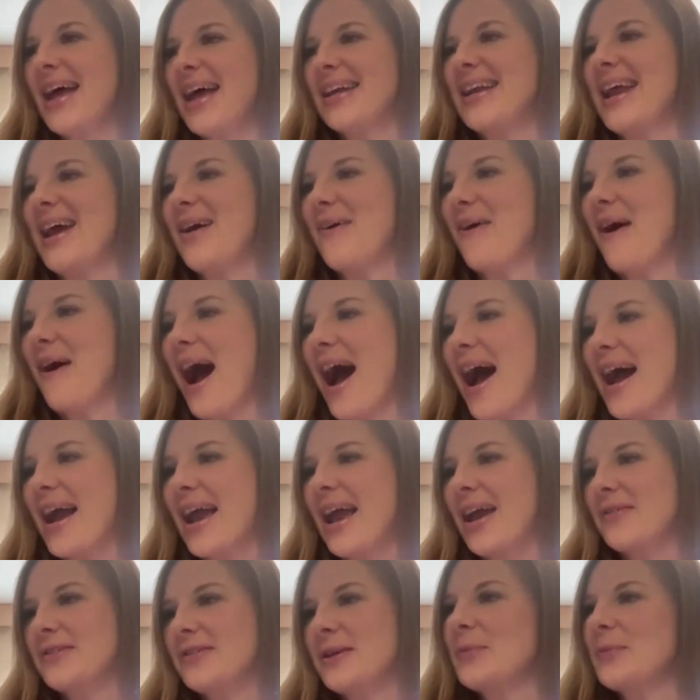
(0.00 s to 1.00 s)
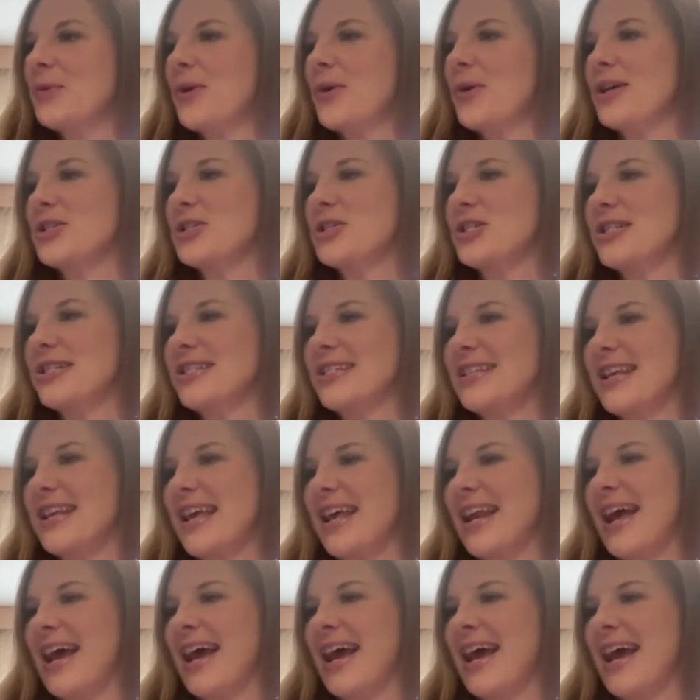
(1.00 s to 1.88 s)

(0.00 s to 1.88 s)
Now, I have some questions that